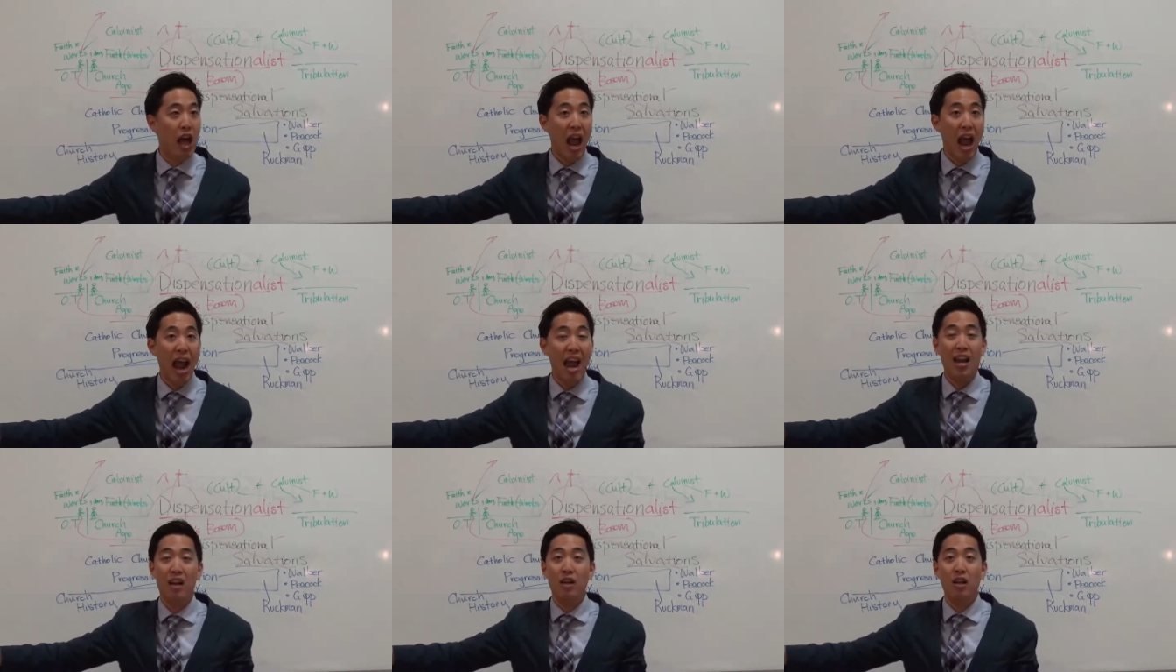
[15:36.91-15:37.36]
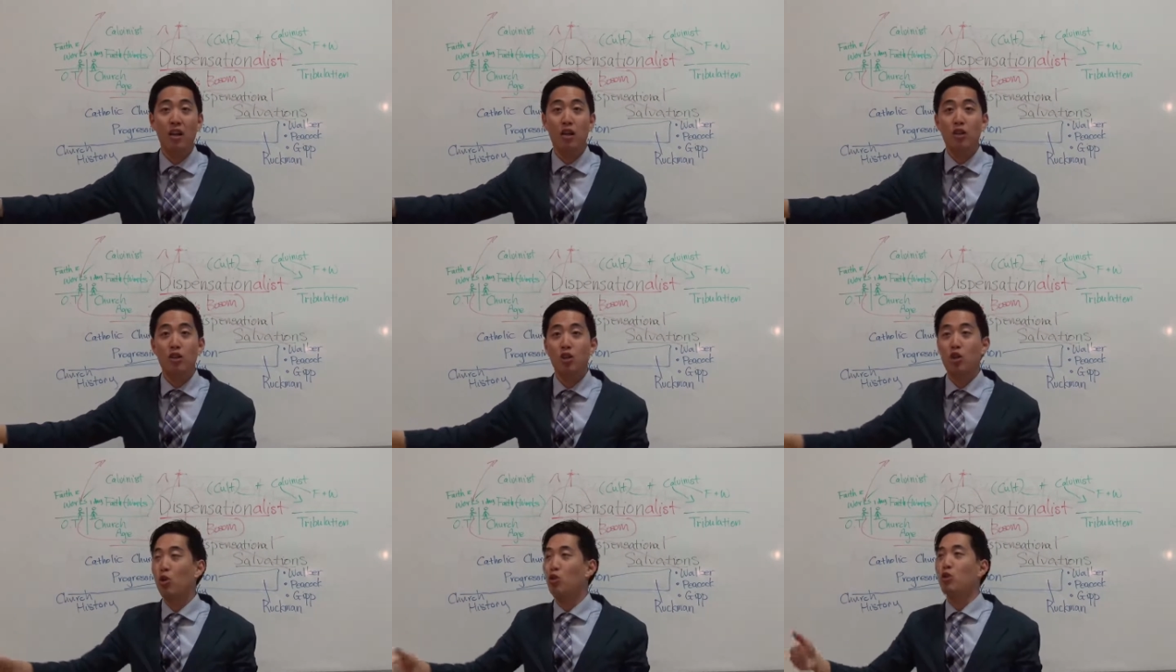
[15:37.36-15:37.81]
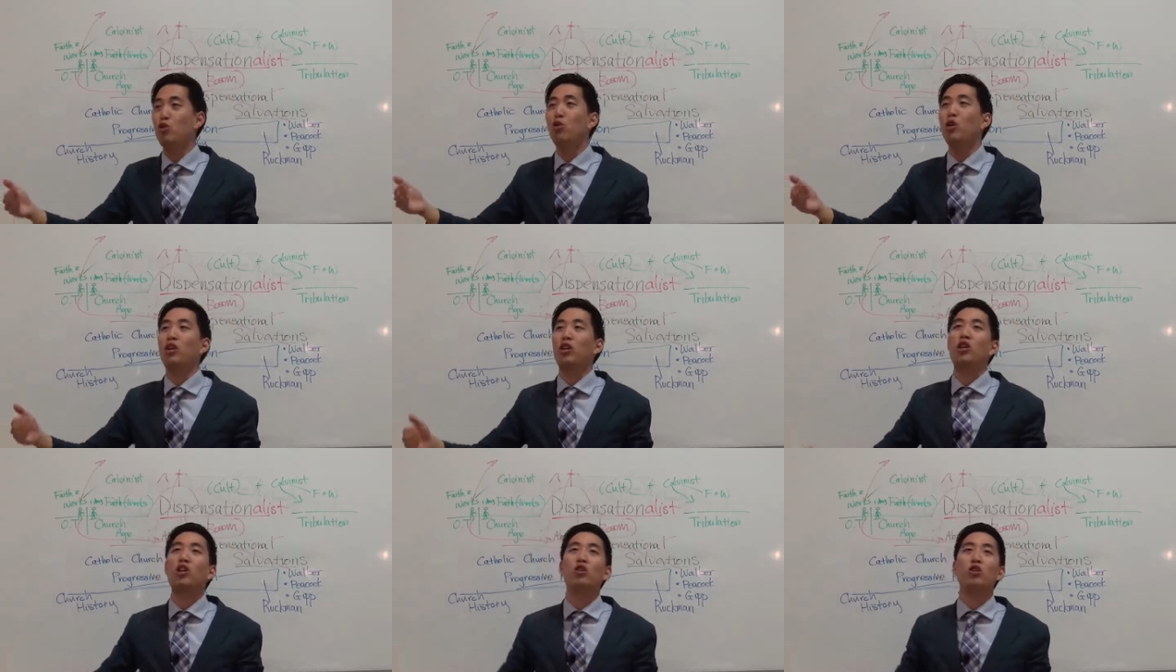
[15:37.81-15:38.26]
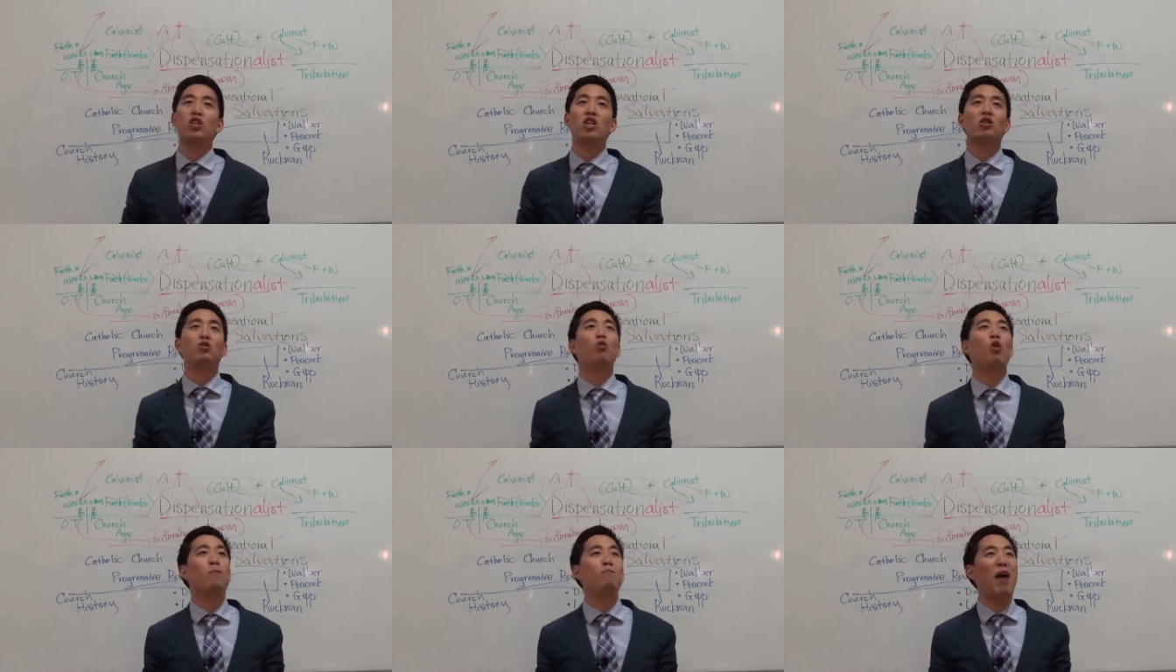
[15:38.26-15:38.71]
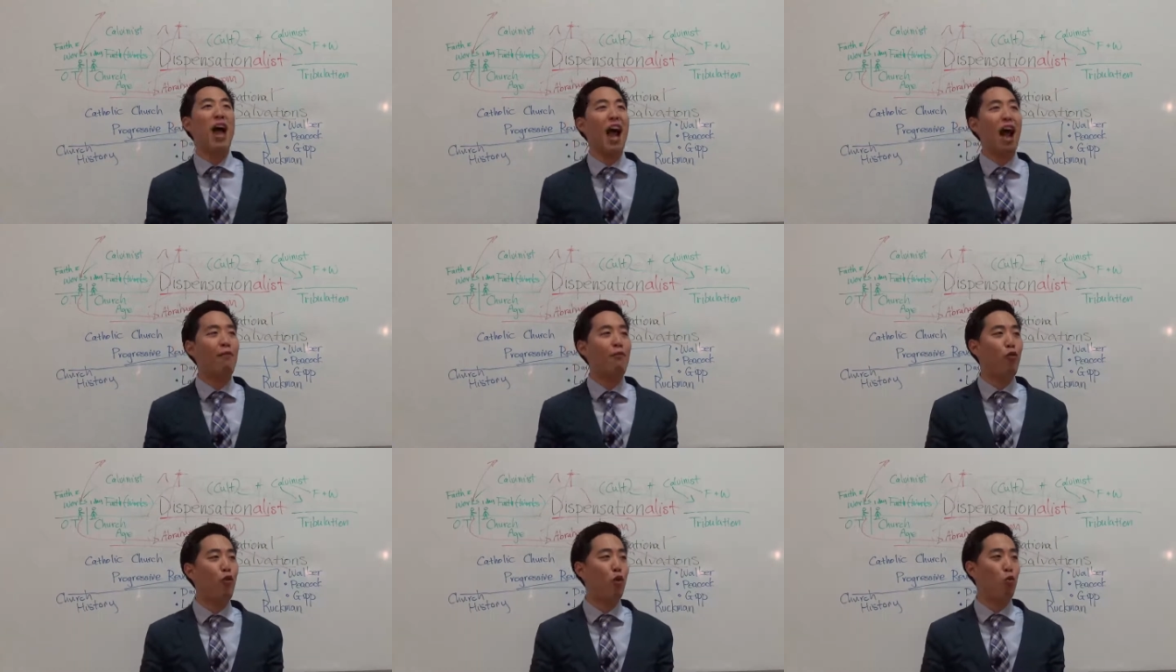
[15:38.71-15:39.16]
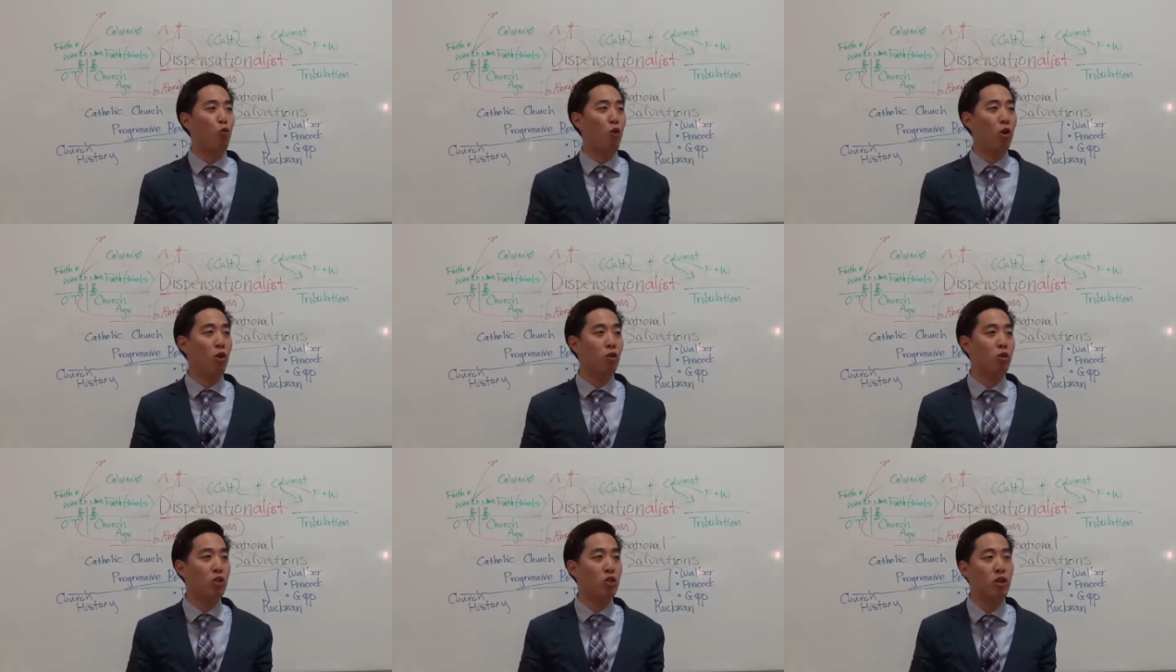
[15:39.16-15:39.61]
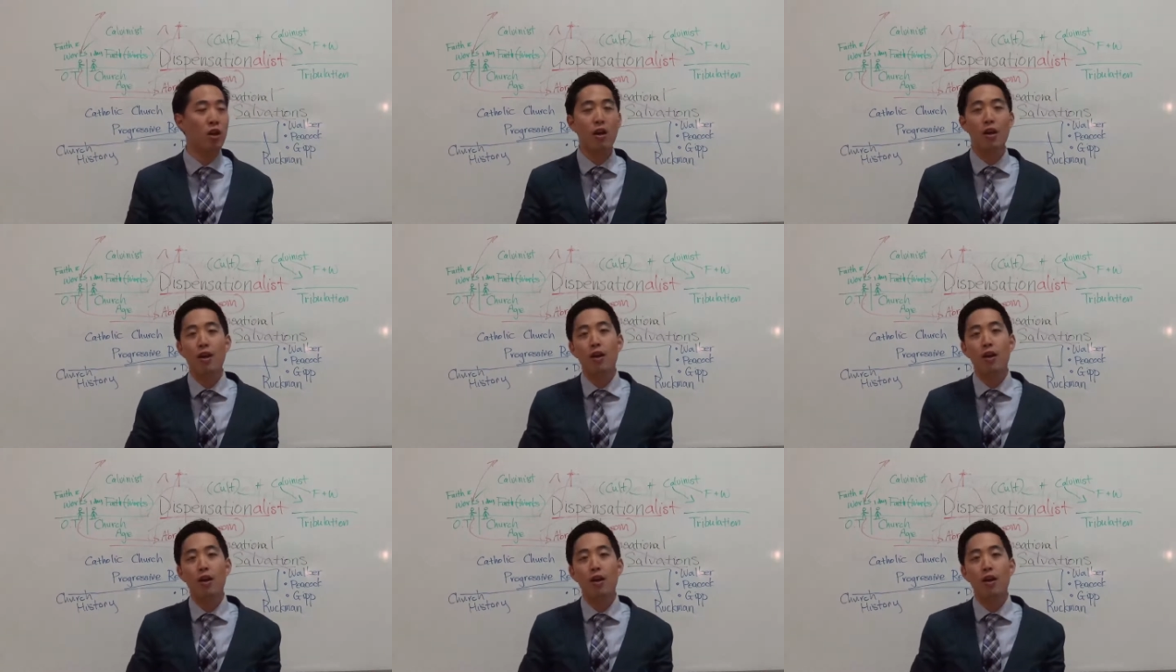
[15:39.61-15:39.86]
And so you accuse us we're bad for works.